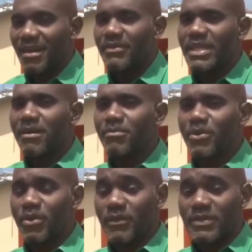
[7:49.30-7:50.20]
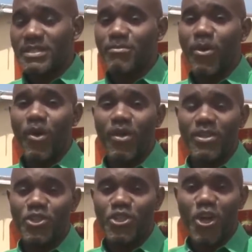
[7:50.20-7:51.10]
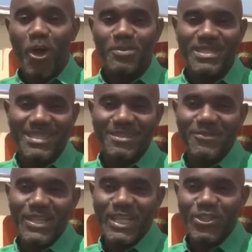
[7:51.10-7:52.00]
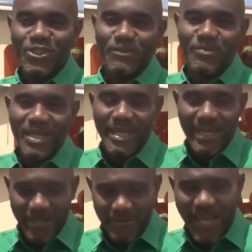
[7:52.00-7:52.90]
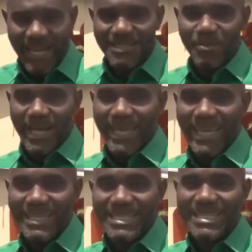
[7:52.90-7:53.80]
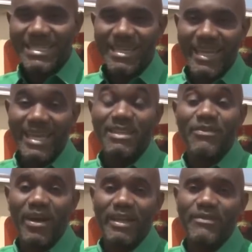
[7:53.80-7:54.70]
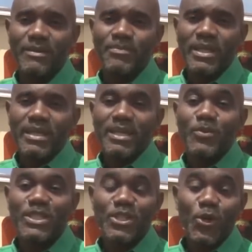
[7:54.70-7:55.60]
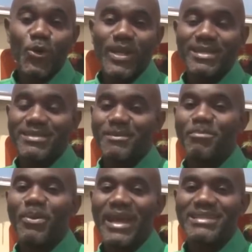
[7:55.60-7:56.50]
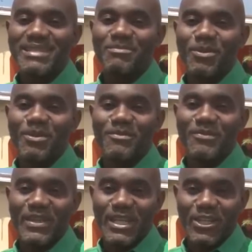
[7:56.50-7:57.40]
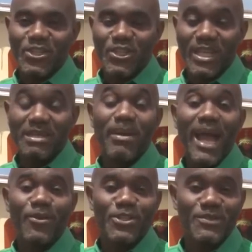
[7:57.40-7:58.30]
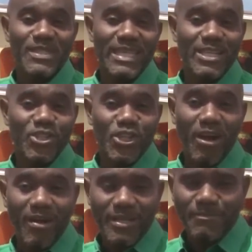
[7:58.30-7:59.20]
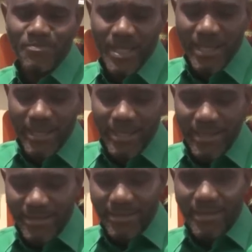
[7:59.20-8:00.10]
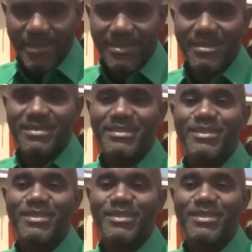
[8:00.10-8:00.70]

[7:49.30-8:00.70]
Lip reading: of a number of small shops in the village. In fact, by 1885, it was known as the principal village in the parish of St. John. This leads us